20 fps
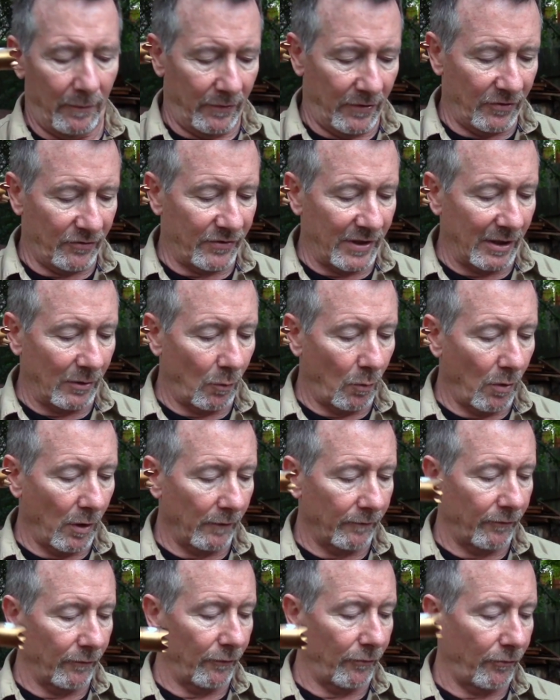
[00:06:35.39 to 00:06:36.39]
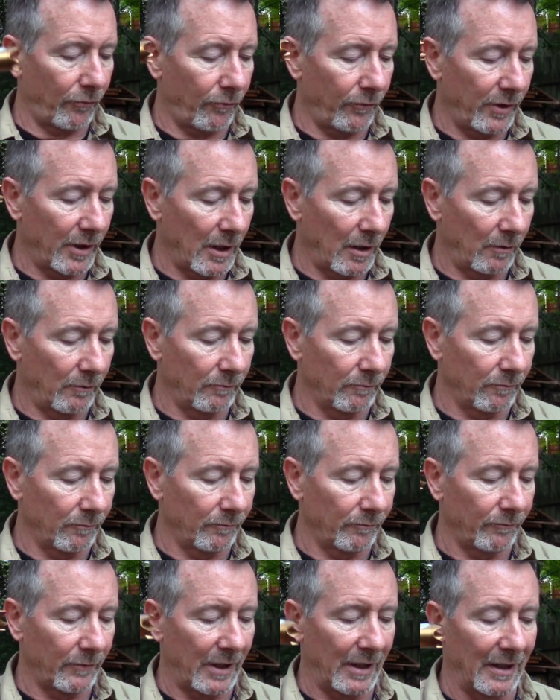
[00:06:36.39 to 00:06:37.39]
this thing will work for, you know,
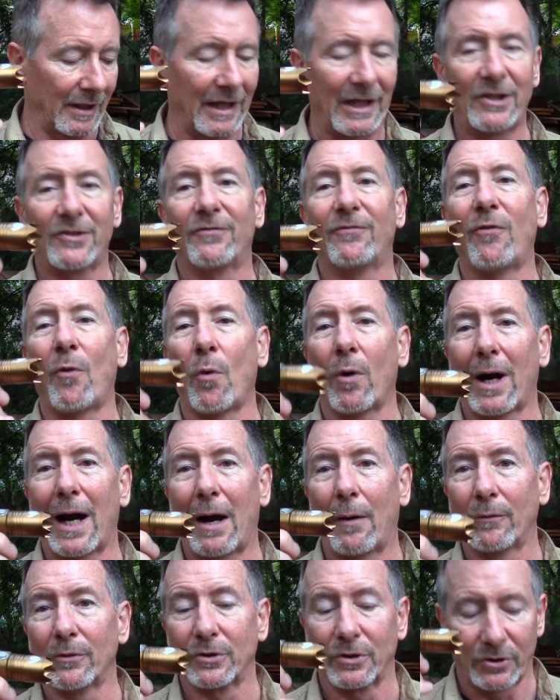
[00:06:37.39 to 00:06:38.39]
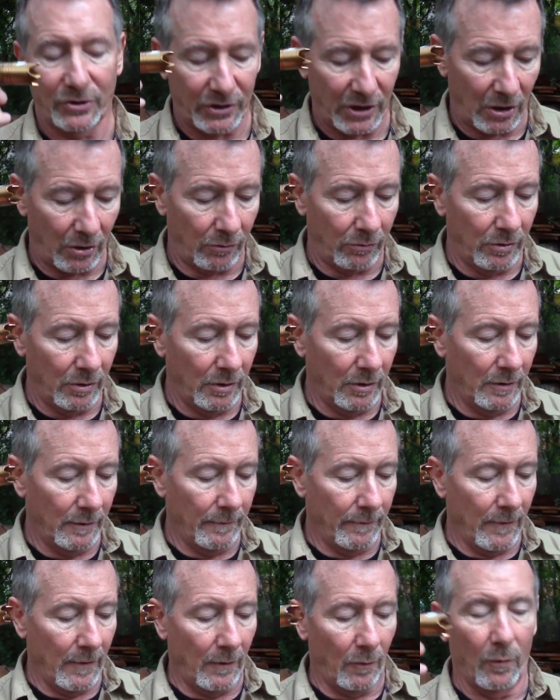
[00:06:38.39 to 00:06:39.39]
at least 4 hours or so
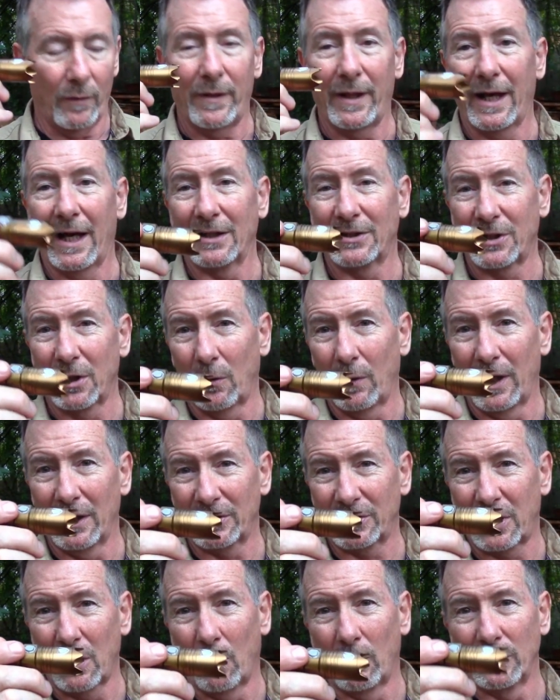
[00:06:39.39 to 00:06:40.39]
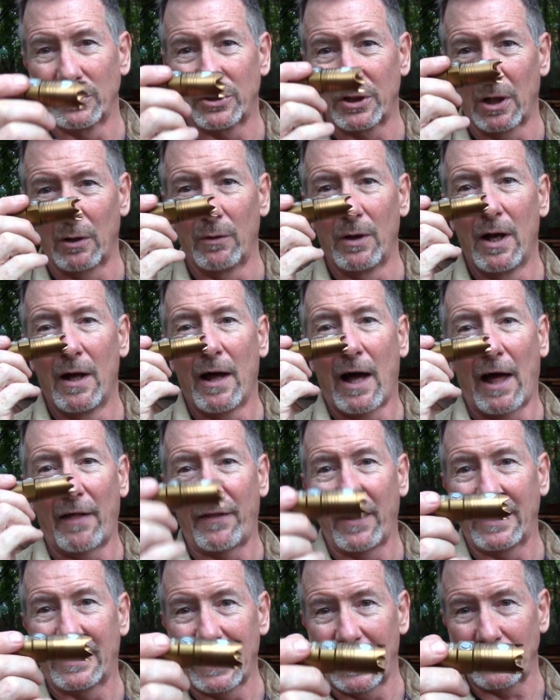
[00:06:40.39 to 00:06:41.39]
with the SOS going, so
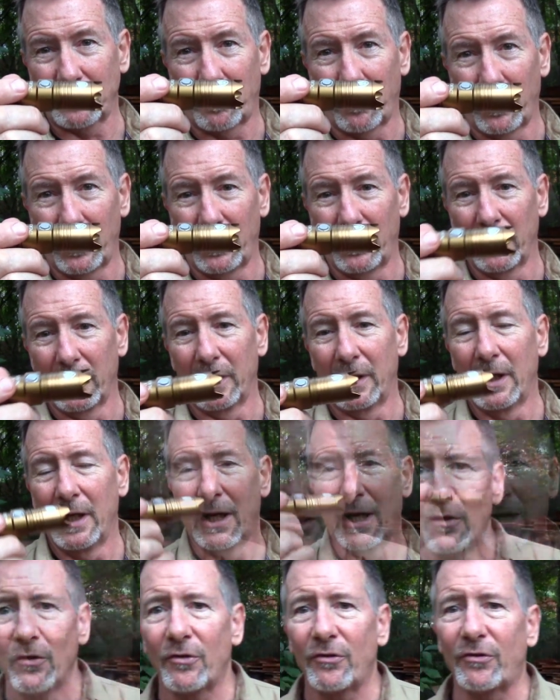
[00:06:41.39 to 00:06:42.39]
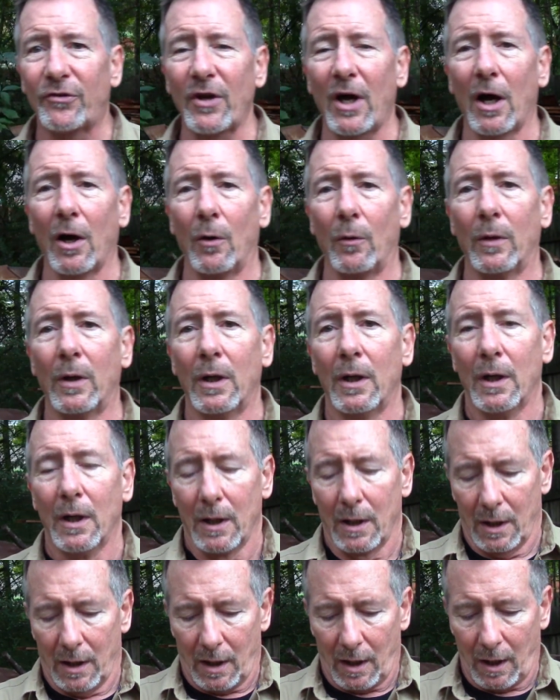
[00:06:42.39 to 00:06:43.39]
I think that's pretty good. So,
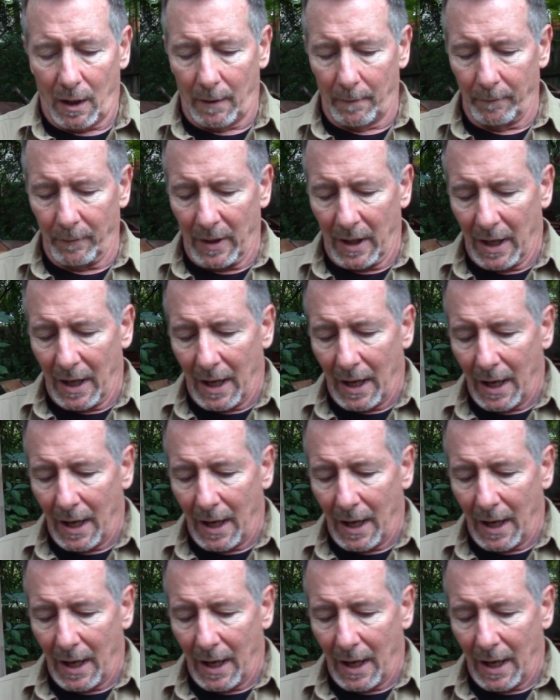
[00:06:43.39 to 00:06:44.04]
I'm